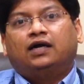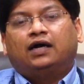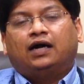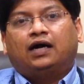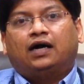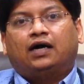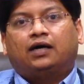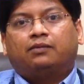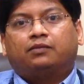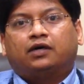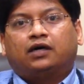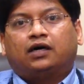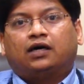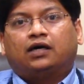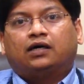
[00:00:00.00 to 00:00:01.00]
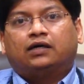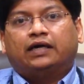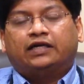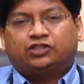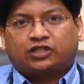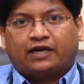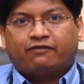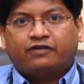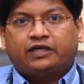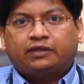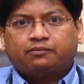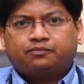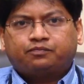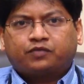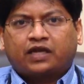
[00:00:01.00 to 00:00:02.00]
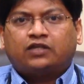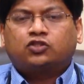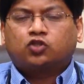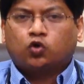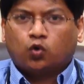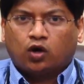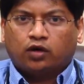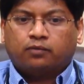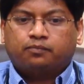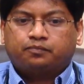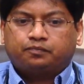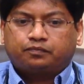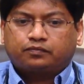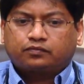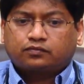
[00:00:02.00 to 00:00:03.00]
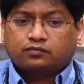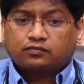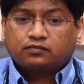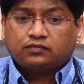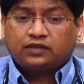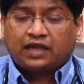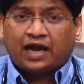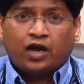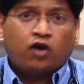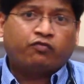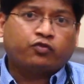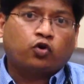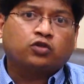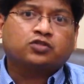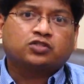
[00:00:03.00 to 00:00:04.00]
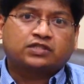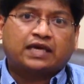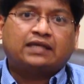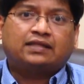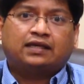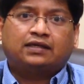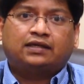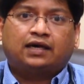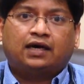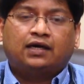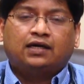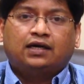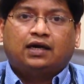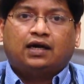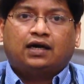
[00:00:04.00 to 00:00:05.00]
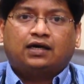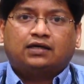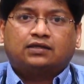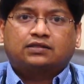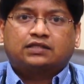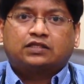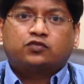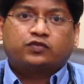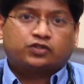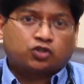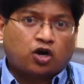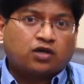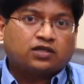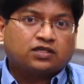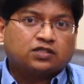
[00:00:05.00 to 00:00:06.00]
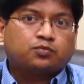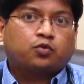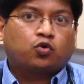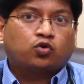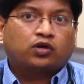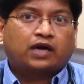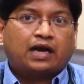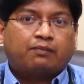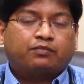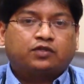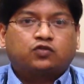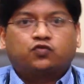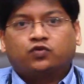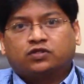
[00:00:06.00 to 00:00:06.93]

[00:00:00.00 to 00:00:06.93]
HIV, and so on. I have to also say that since we started this program, this